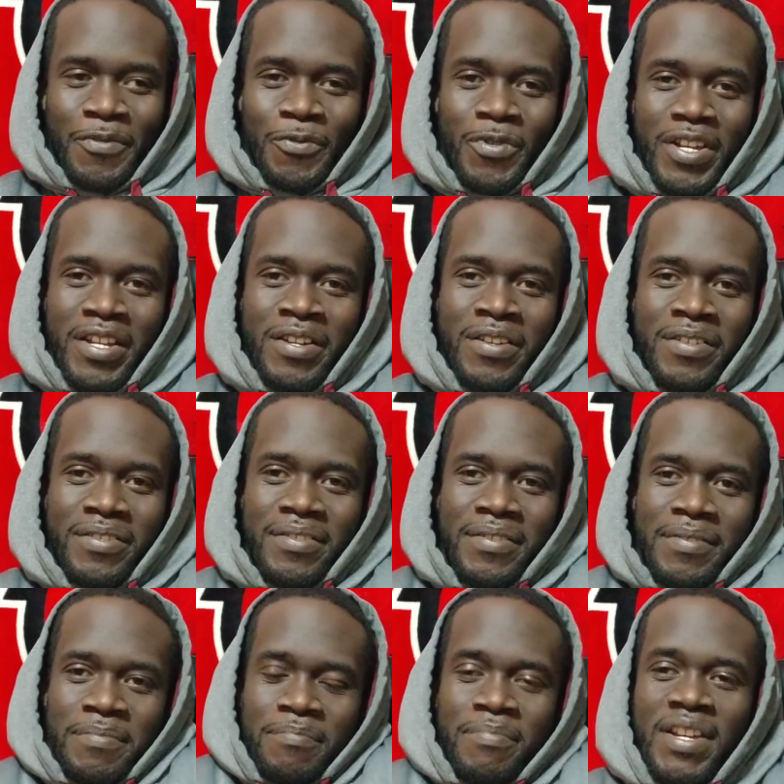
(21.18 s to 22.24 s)
Well,
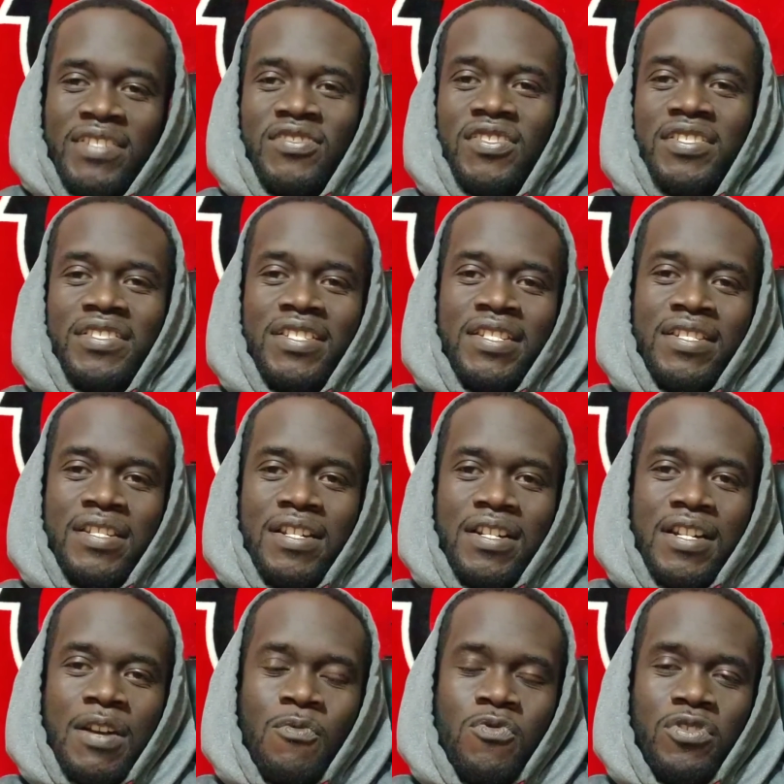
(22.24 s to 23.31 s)
basically, uh,
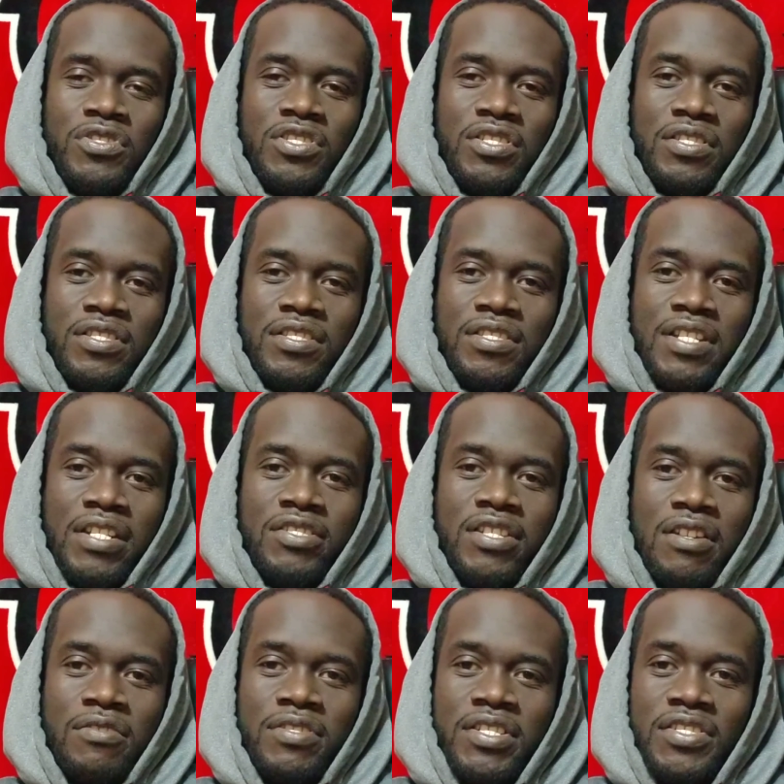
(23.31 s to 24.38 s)
I wanted to touch
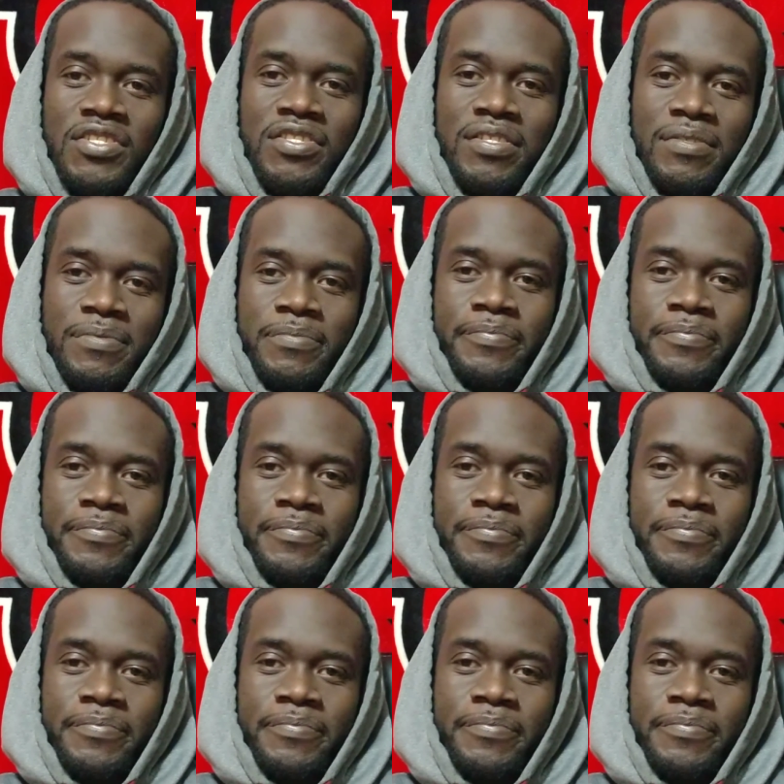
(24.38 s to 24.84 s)
on this.